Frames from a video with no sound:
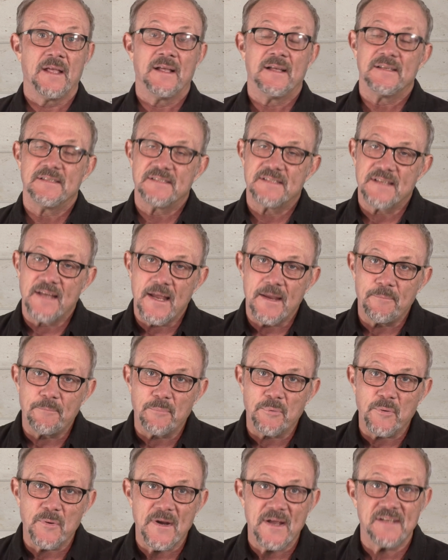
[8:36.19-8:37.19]
Stay
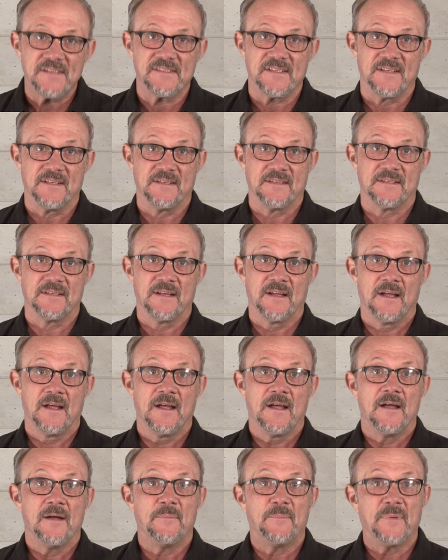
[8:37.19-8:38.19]
present,
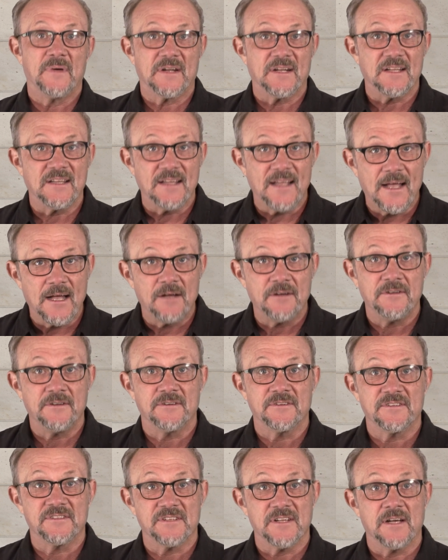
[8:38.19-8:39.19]
but allow
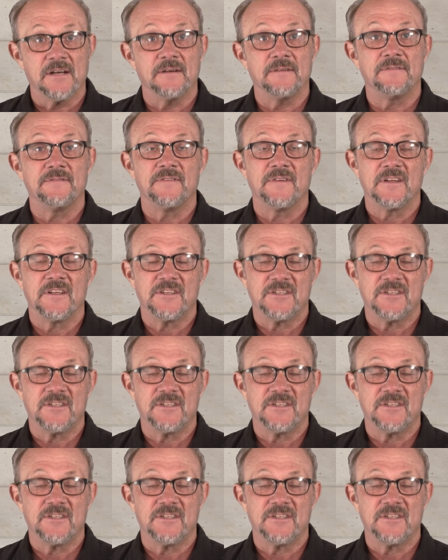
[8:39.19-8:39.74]
yourself